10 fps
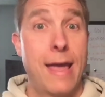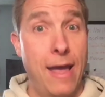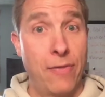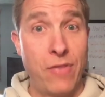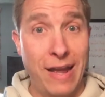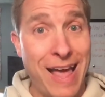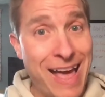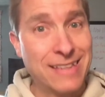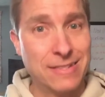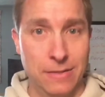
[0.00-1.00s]
and that
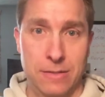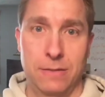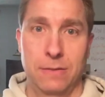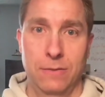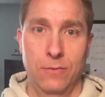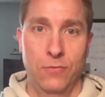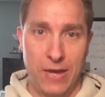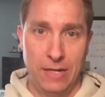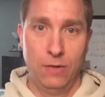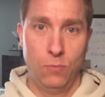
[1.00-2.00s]
hasn't faded